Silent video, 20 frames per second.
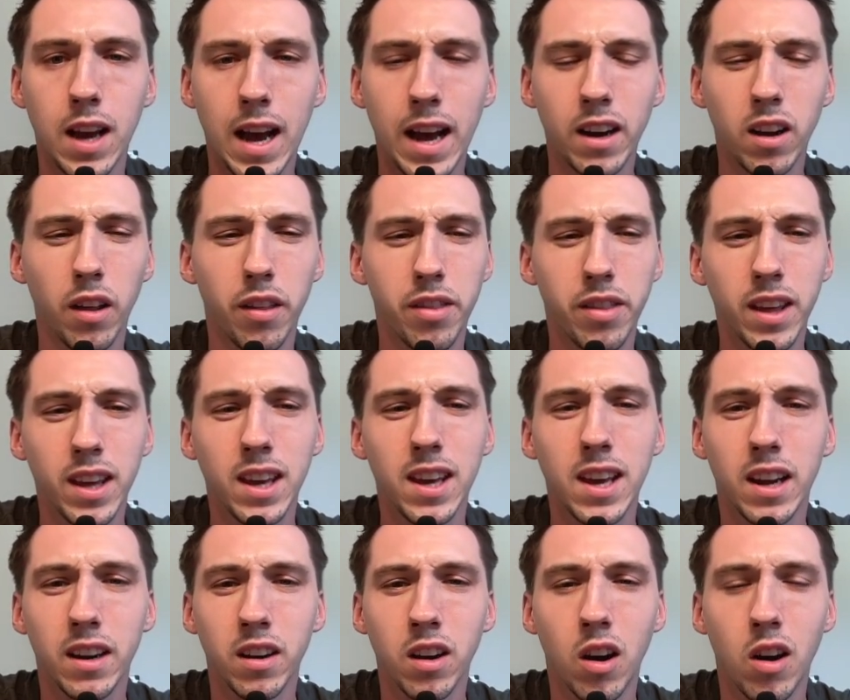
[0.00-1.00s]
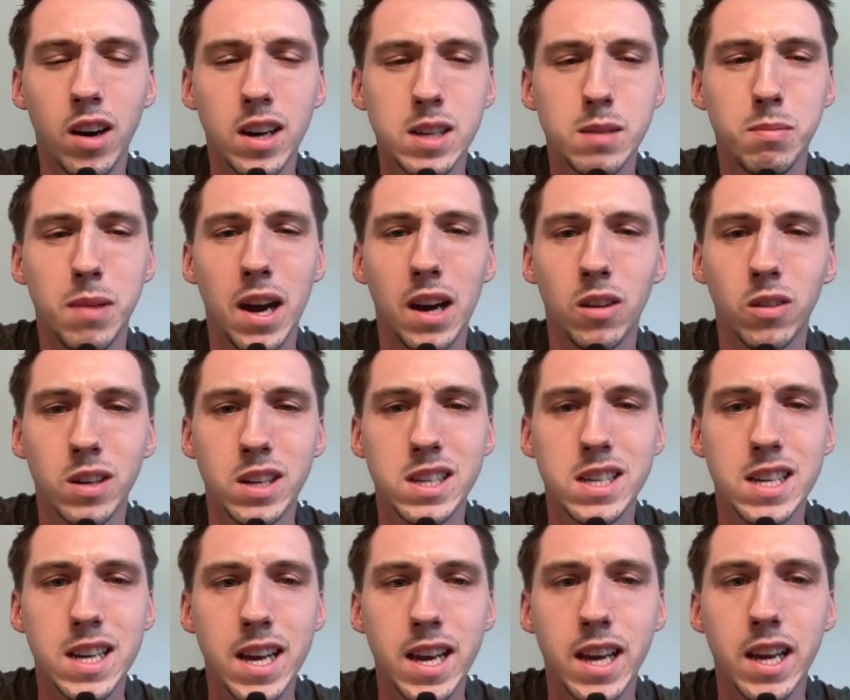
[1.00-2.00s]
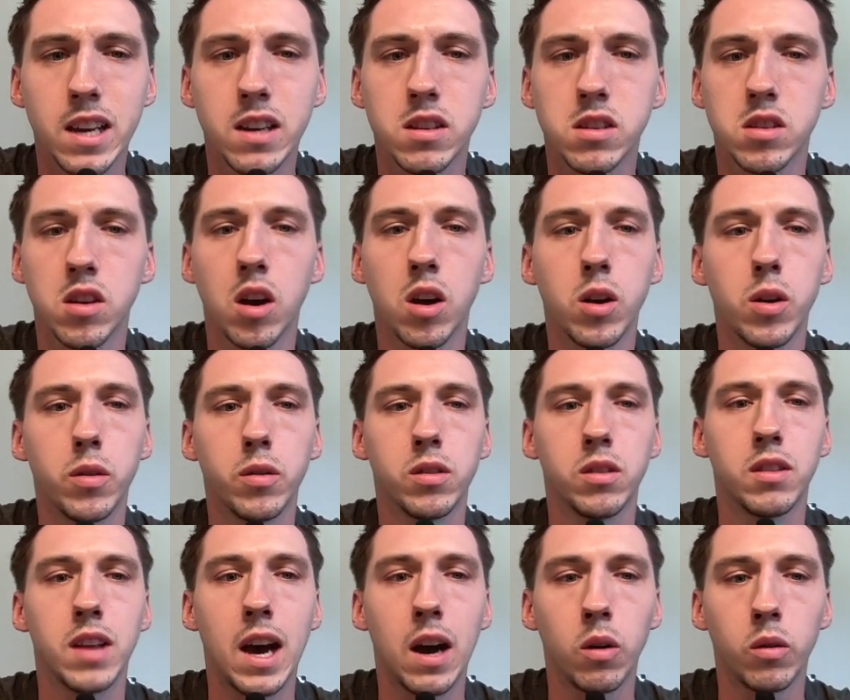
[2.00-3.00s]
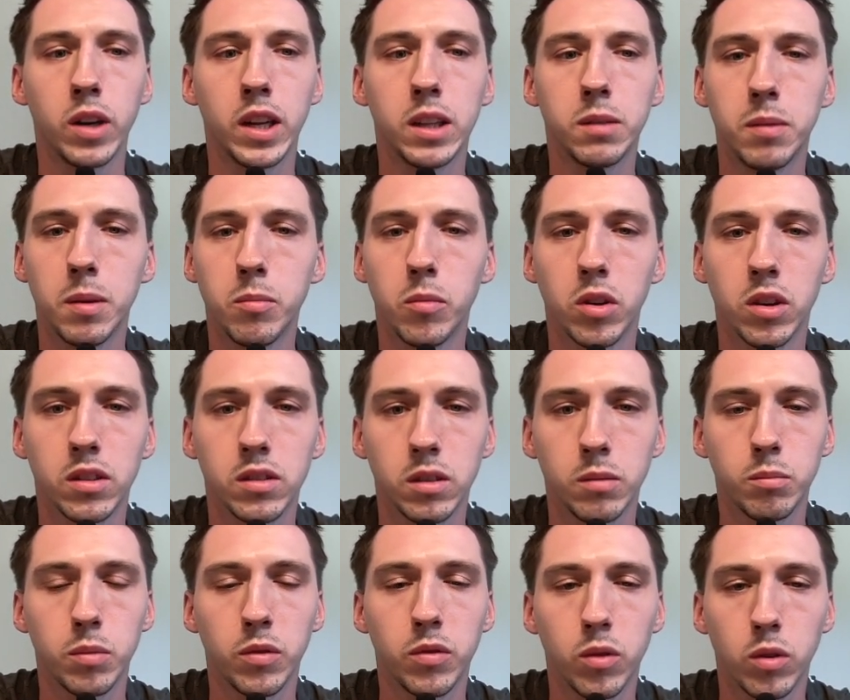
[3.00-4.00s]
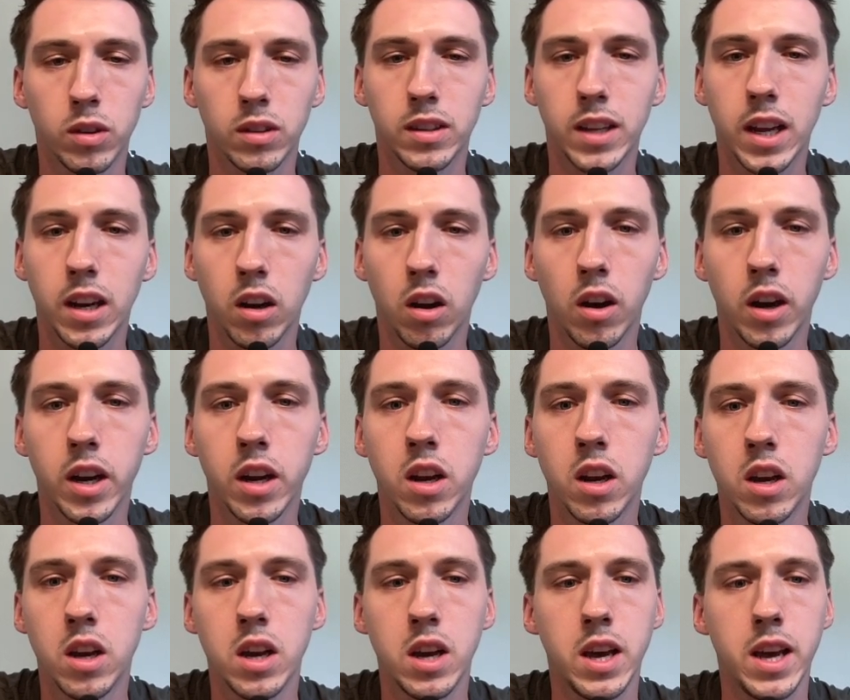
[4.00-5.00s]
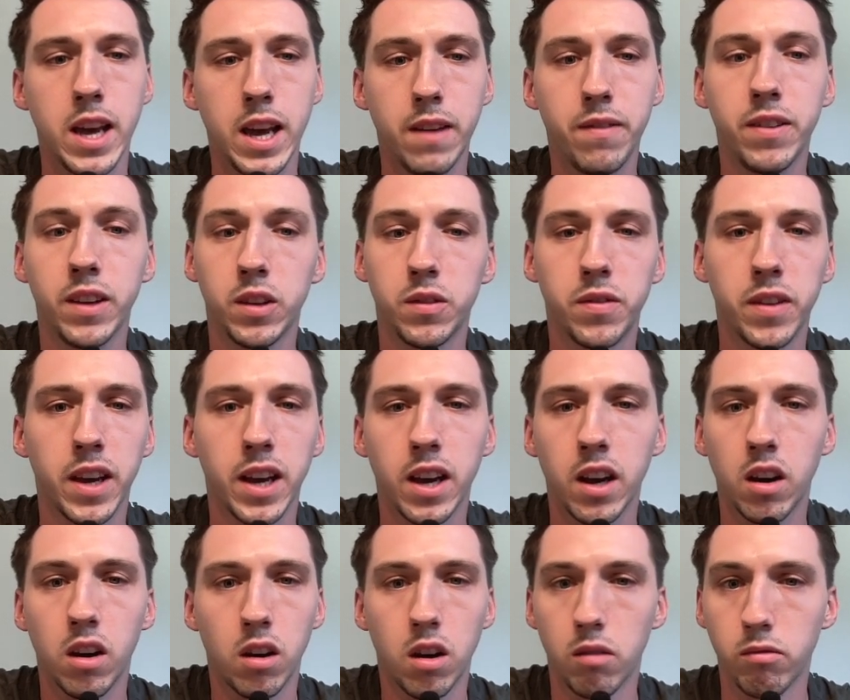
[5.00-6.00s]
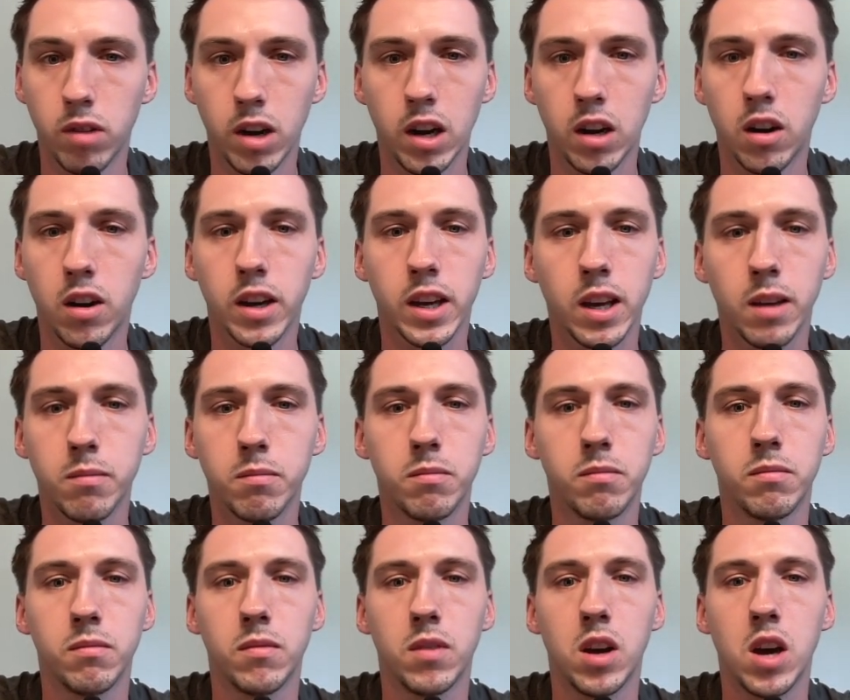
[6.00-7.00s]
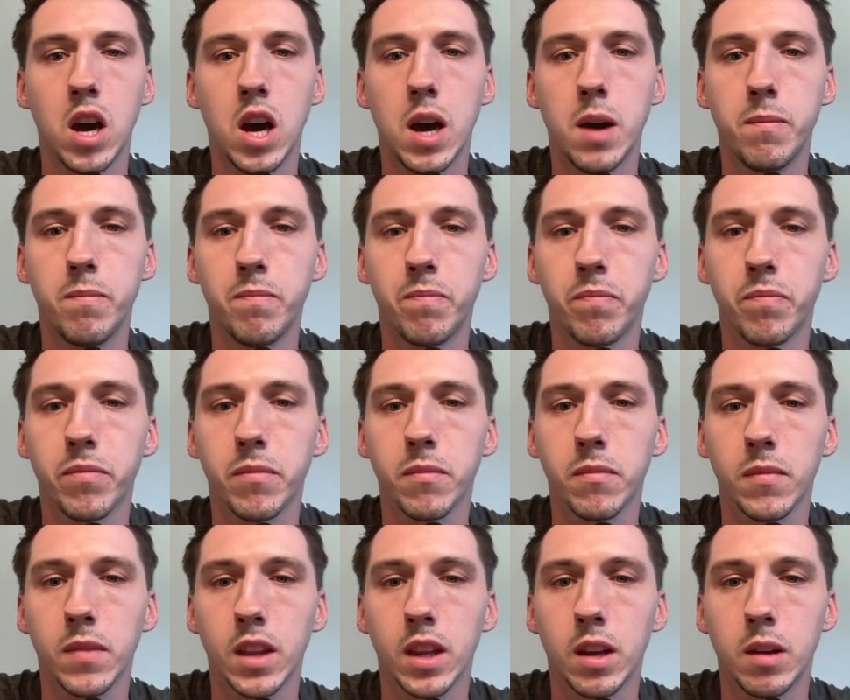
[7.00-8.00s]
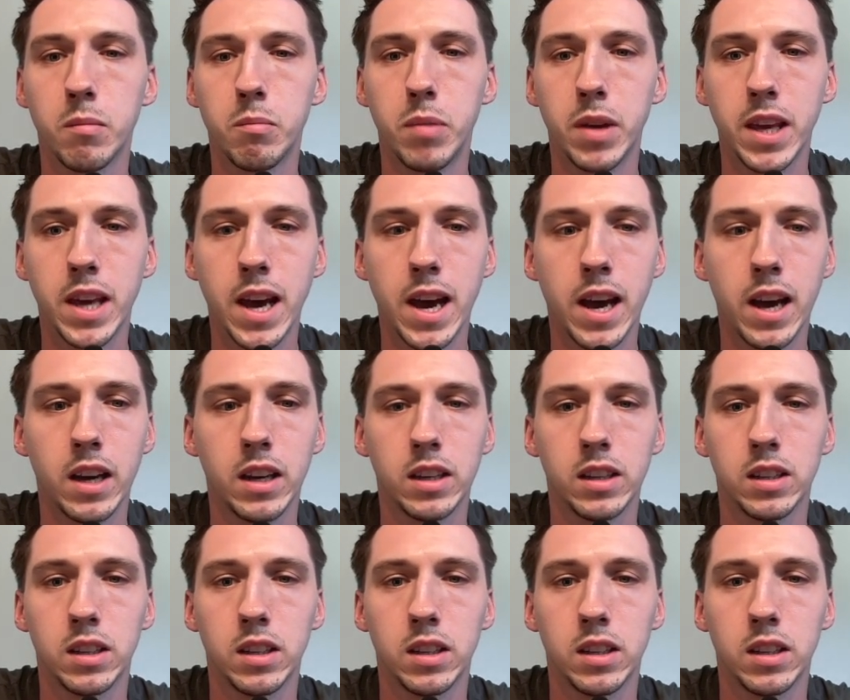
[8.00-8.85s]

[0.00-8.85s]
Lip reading: And I think he had an ice pack on his knee, so that will need to be monitored before the deadline. If he's fit, I really like him. But yeah,